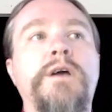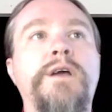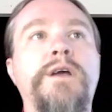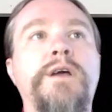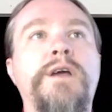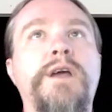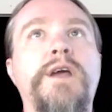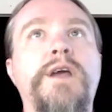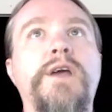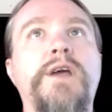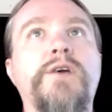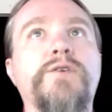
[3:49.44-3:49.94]

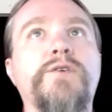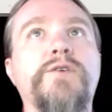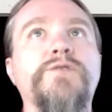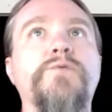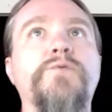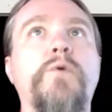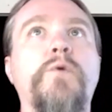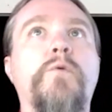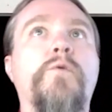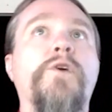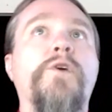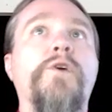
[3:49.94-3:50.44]
here's
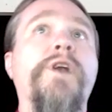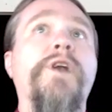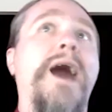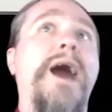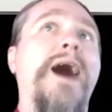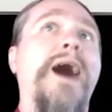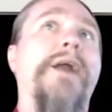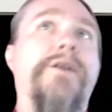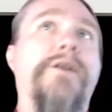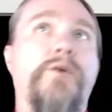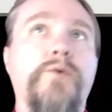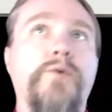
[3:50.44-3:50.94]
what we're
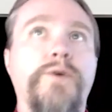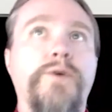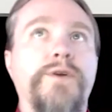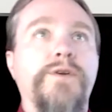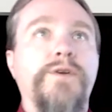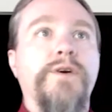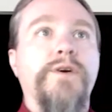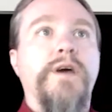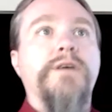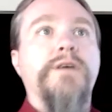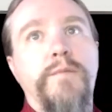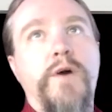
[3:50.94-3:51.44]
not going
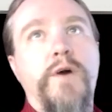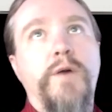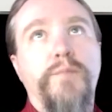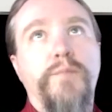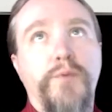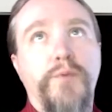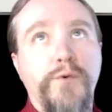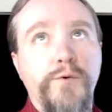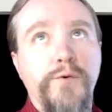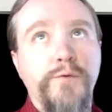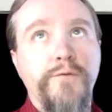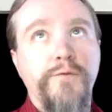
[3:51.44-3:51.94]
to
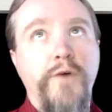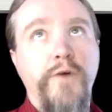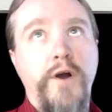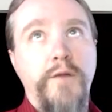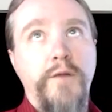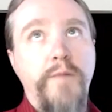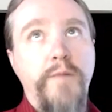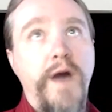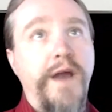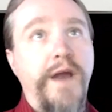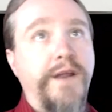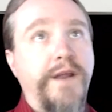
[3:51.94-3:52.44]
approve
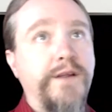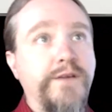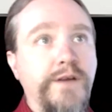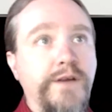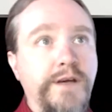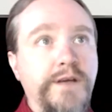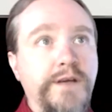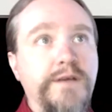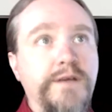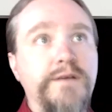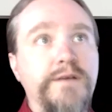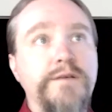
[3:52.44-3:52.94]

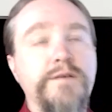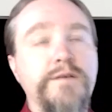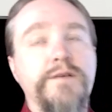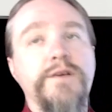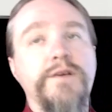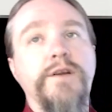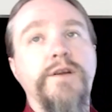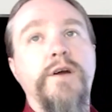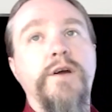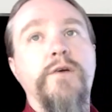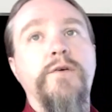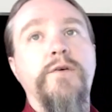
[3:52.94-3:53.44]
automatically,
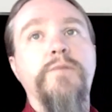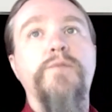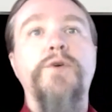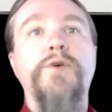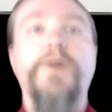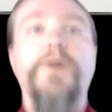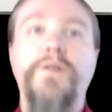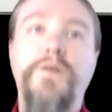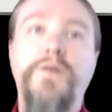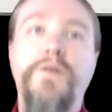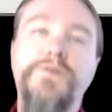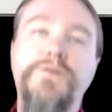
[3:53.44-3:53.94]
and
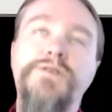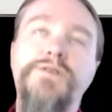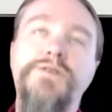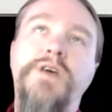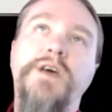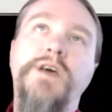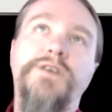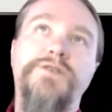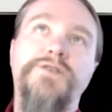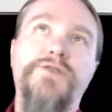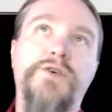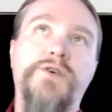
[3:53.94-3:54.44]
putting those
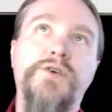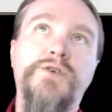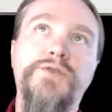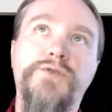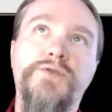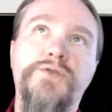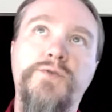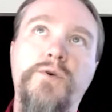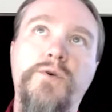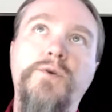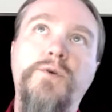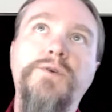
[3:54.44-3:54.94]
extra
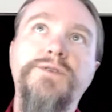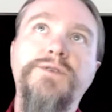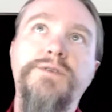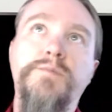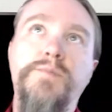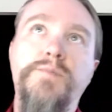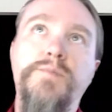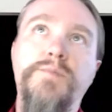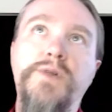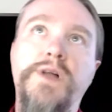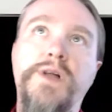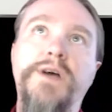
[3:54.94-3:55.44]
controls
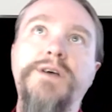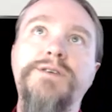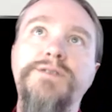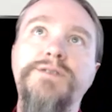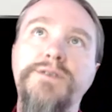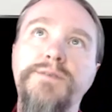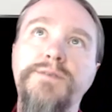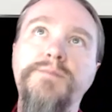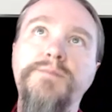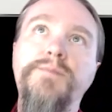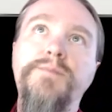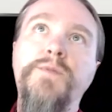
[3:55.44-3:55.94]
in
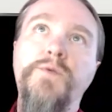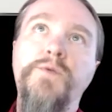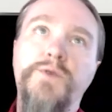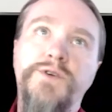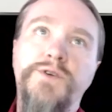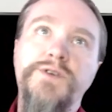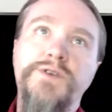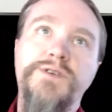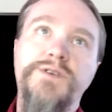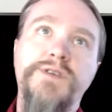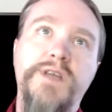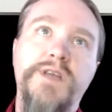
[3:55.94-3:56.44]
place,
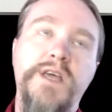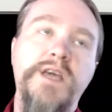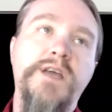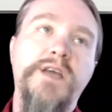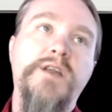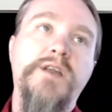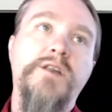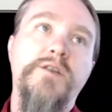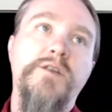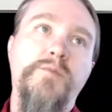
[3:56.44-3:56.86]
which is the key to the